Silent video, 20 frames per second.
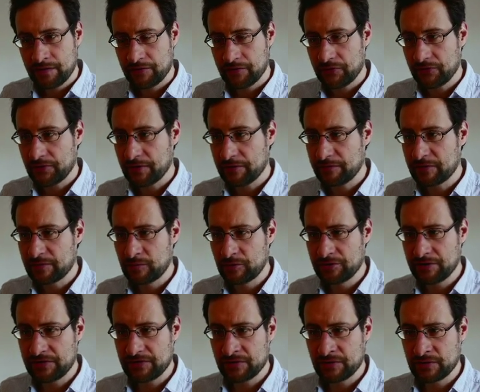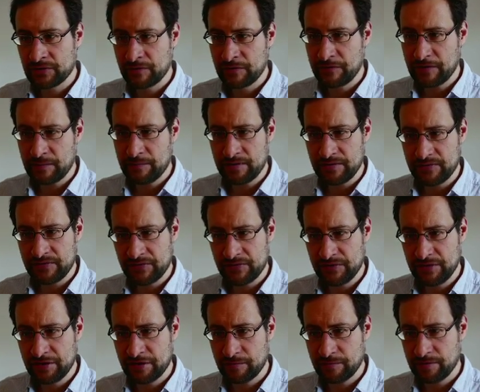the stuff is more tested. So we have
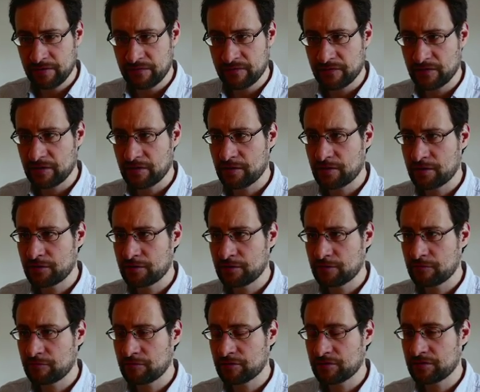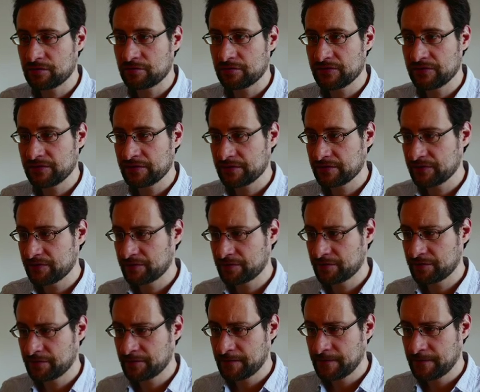MPC, MPFR, what are the other?